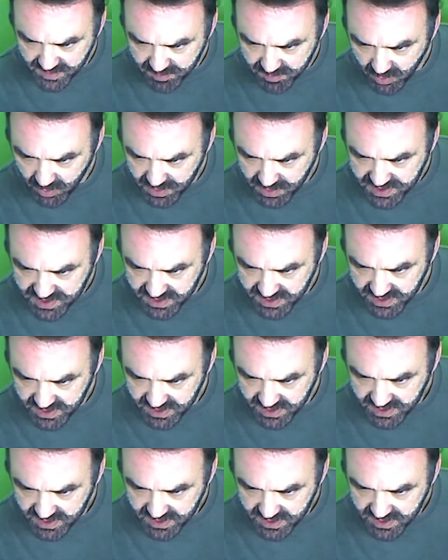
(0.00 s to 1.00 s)
Polsce?
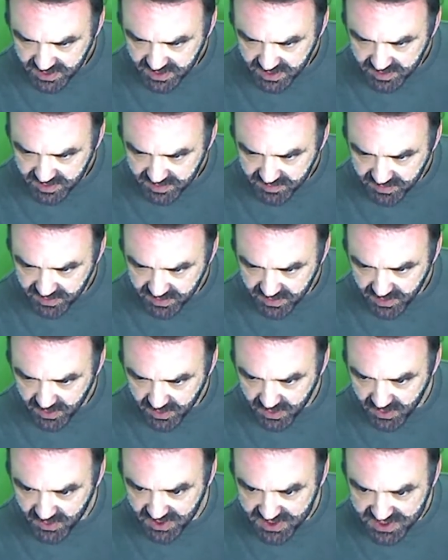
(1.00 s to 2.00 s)
W
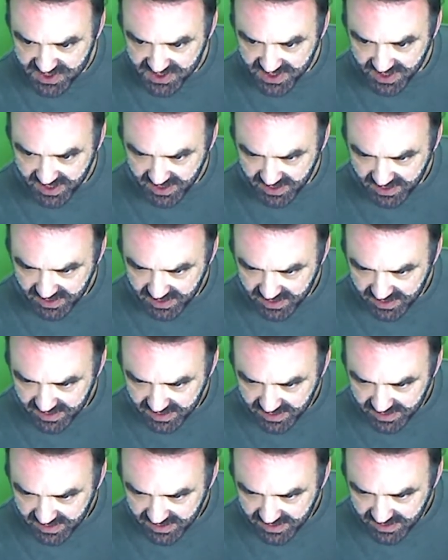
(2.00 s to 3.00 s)
original
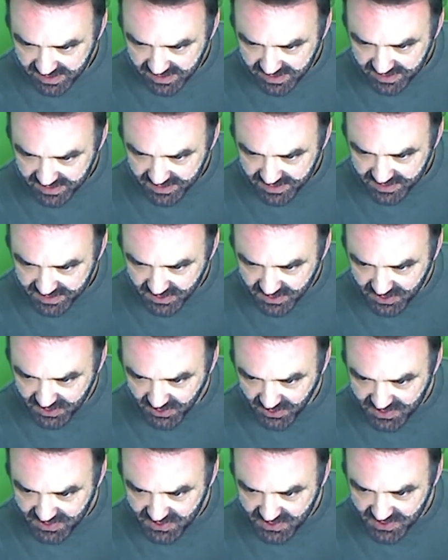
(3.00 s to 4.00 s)
to
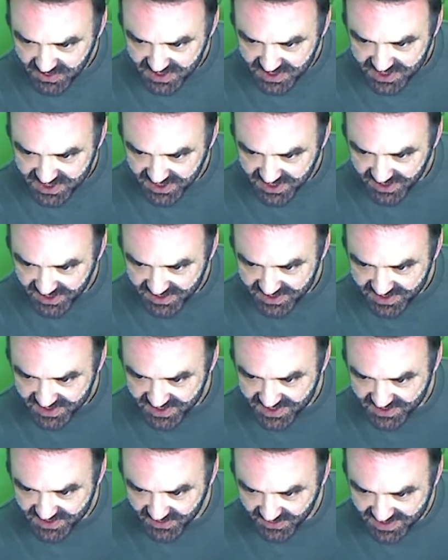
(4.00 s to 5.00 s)
kosztuje 100
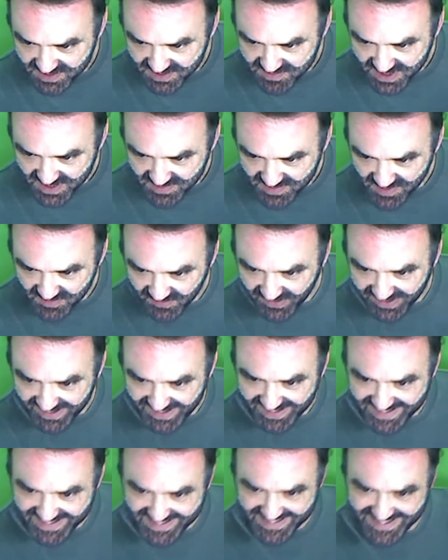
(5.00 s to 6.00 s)
zł minimum.
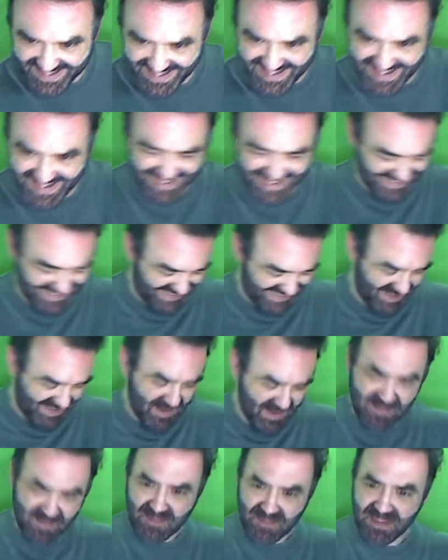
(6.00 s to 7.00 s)
What?
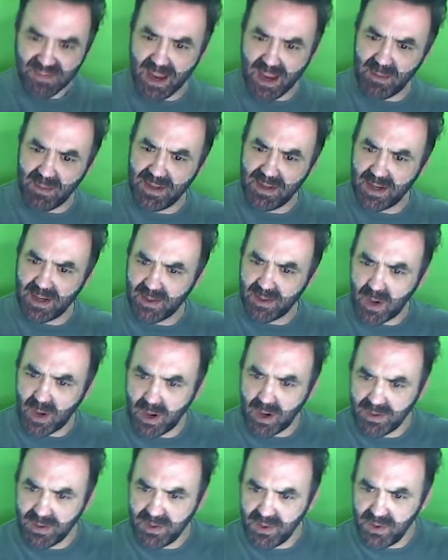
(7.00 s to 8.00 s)
I mean,
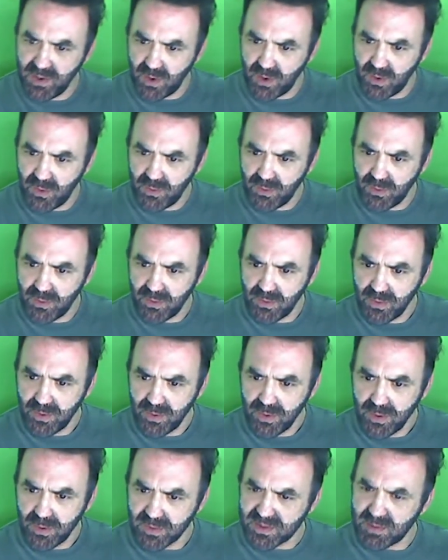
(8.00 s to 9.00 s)
do you know
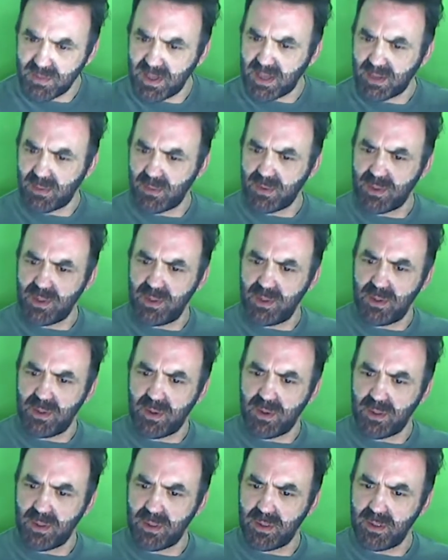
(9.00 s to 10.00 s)
something like? Do you
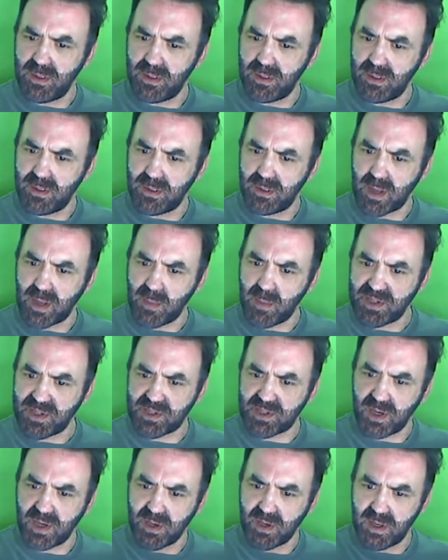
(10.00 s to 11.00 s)
know how much it's
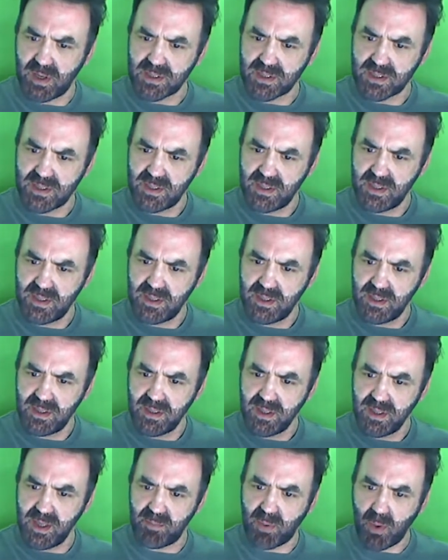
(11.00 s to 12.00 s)
going to cost
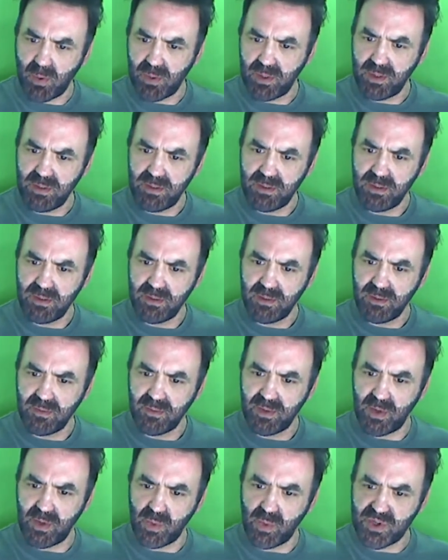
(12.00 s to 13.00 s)
in Poland?
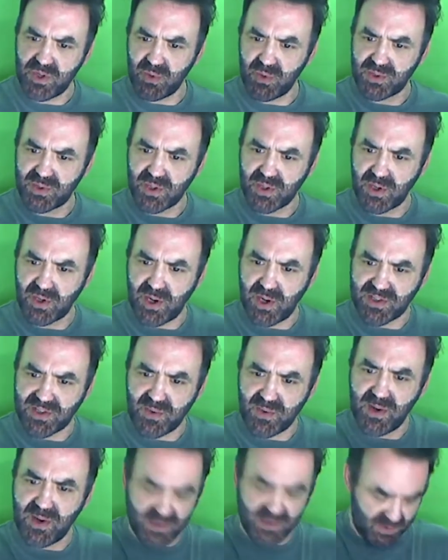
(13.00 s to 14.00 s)
The original is going to cost
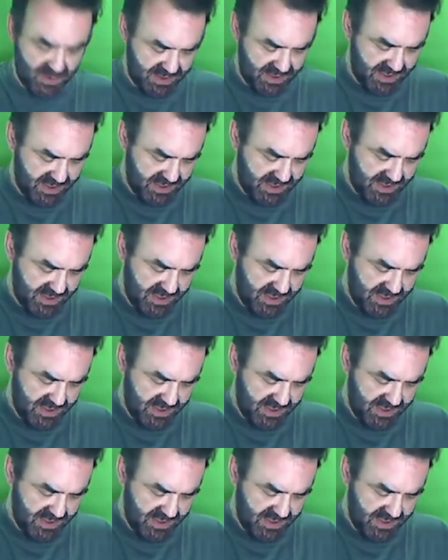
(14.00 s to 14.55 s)
300 zlotys.